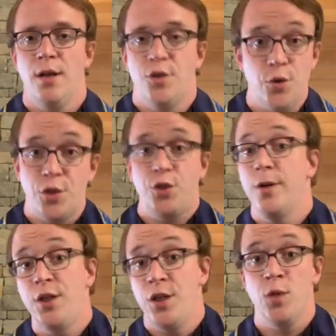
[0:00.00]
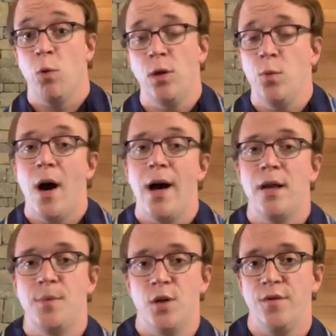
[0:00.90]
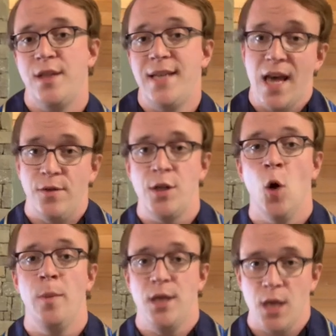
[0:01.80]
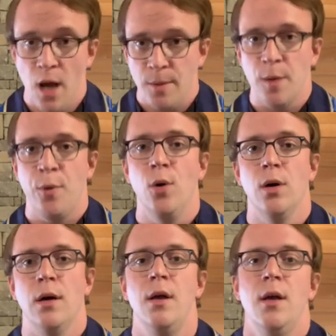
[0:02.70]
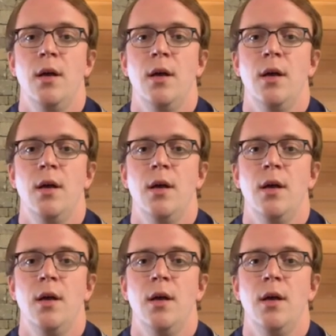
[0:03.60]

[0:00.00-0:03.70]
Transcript: Jewish traditions worldwide observe the Day of Atonement, Yom Kippur,